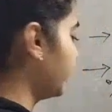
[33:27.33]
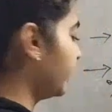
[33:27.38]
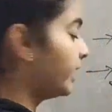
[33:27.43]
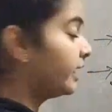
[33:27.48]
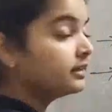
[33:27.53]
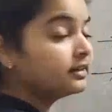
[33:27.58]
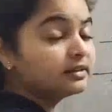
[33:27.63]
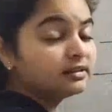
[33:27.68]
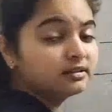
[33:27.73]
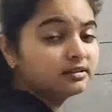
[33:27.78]

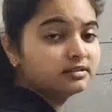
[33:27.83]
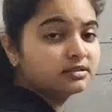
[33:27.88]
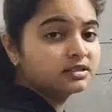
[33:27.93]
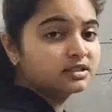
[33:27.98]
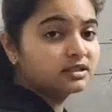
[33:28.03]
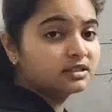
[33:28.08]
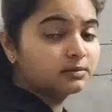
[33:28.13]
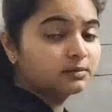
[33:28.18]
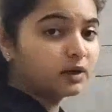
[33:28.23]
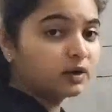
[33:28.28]
and it
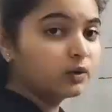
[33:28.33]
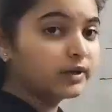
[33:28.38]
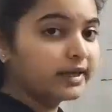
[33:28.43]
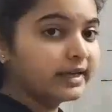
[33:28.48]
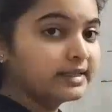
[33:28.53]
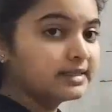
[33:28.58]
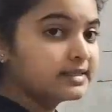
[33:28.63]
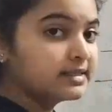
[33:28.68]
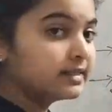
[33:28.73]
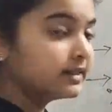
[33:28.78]
somehow
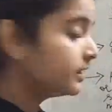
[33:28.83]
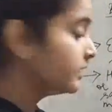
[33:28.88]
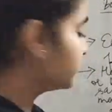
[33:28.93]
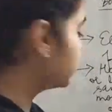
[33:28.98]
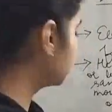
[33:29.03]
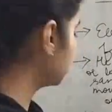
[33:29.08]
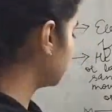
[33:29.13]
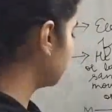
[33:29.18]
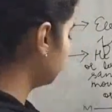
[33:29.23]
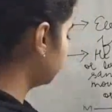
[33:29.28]
gains the
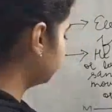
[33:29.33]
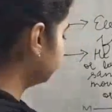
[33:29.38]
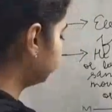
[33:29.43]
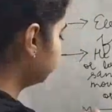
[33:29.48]
energy.